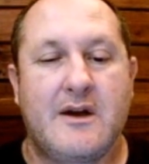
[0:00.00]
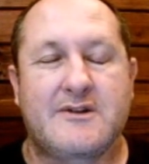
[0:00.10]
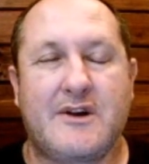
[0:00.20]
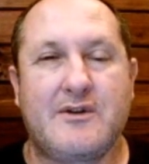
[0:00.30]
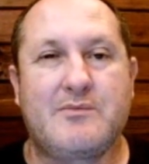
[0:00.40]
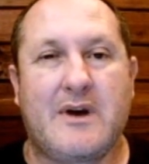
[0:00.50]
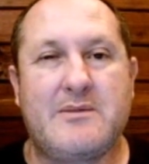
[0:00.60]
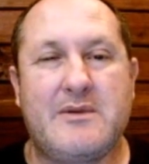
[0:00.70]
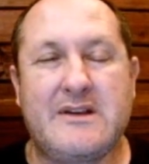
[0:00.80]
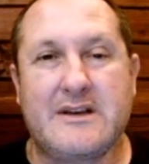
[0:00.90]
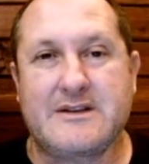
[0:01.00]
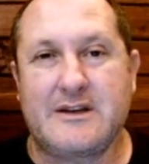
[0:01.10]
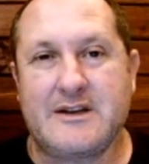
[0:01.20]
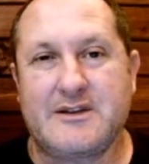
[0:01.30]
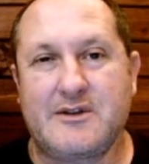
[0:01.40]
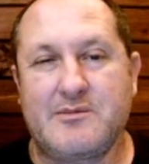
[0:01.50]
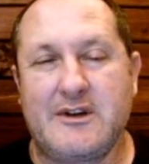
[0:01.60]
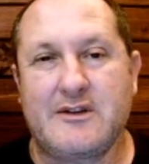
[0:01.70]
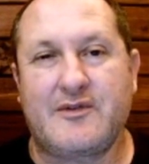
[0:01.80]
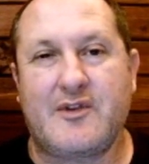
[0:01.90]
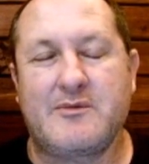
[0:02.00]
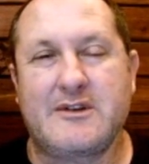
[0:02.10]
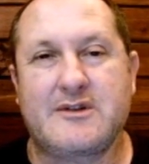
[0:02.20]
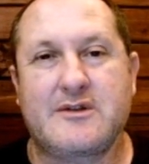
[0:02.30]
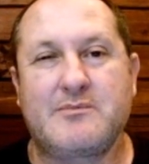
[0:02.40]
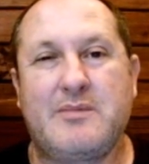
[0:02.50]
So maybe there's a lesson to be learned from this.